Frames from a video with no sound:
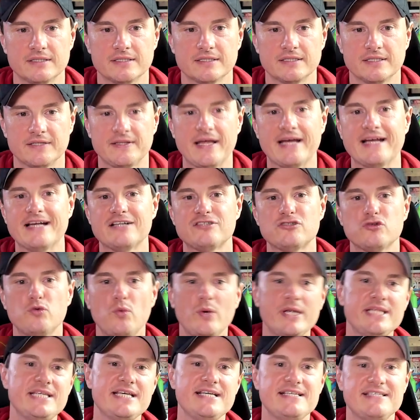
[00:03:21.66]
They are
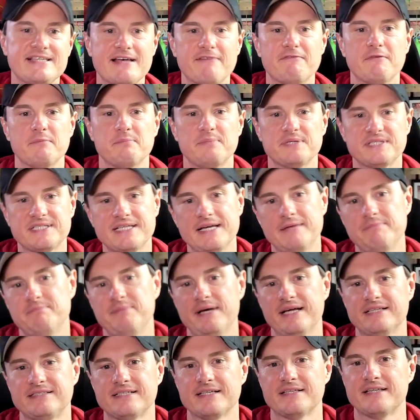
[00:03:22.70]
27%
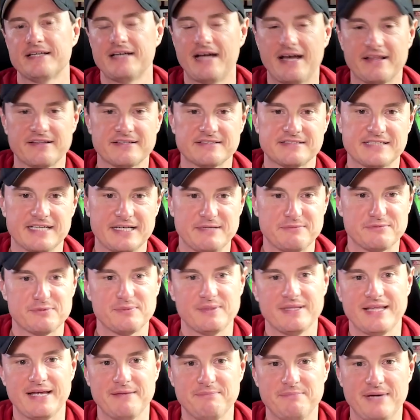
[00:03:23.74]
better than other teams when
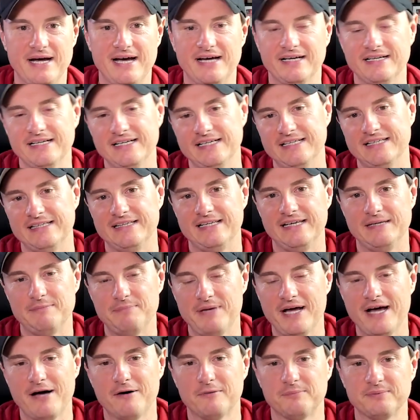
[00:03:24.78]
they bat in the
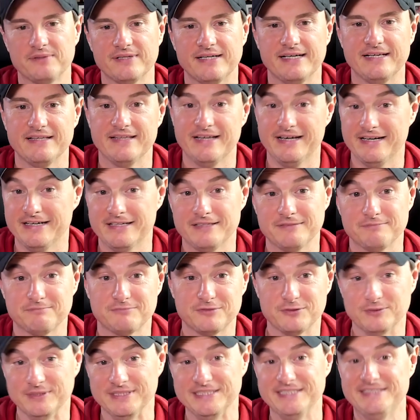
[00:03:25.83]
power play. They are
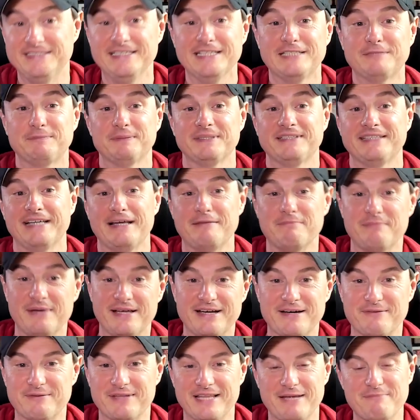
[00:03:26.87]
26% better
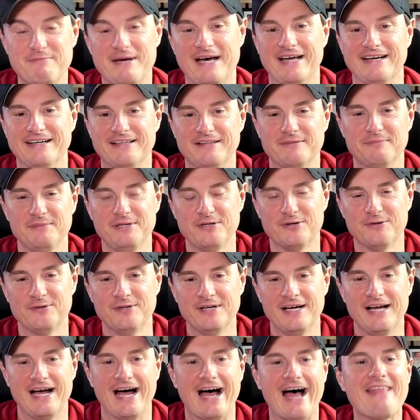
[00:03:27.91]
when they bat in the middle,
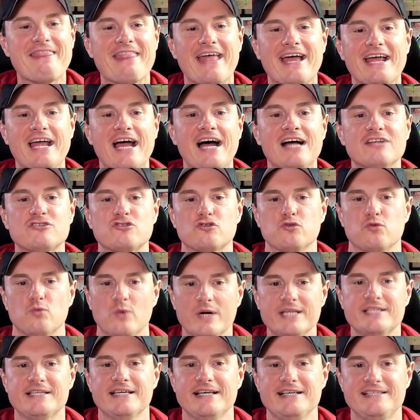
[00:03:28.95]
and they are
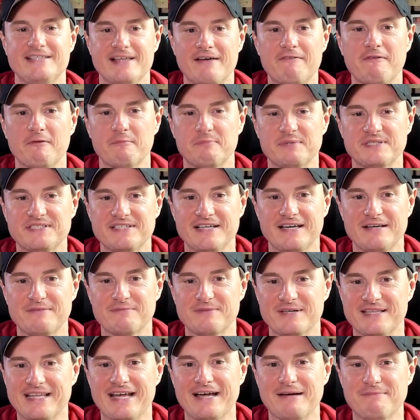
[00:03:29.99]
27%
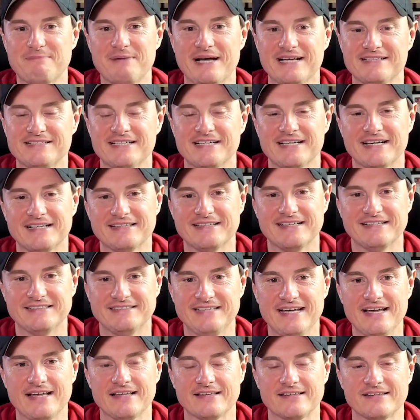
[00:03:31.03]
when they are batting at the
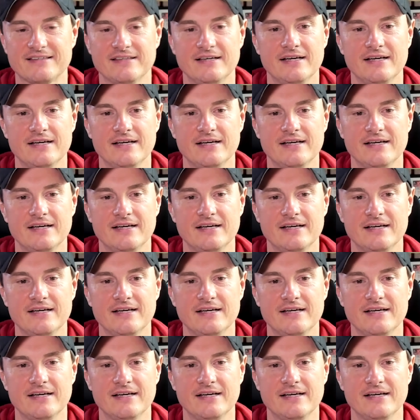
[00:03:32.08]
death.